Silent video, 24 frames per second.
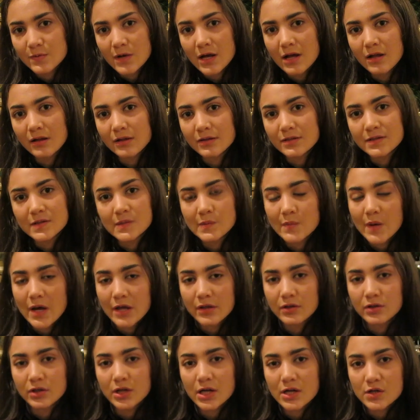well and some
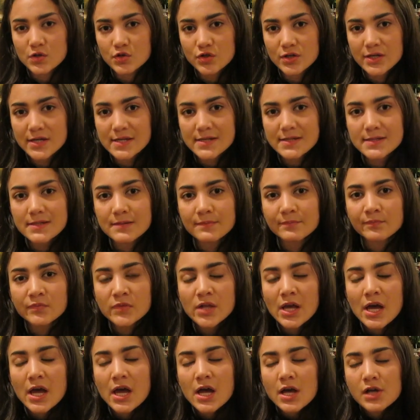other countries.
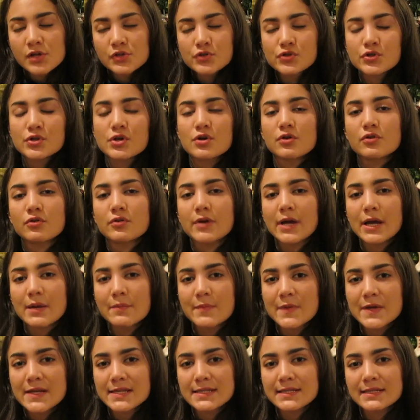So
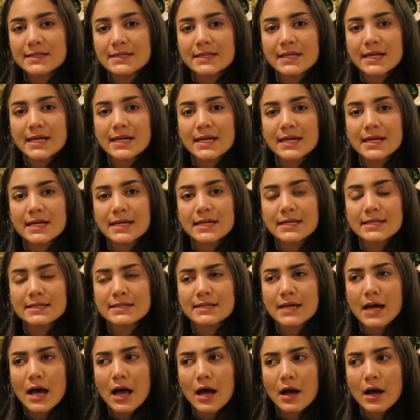Krampus is,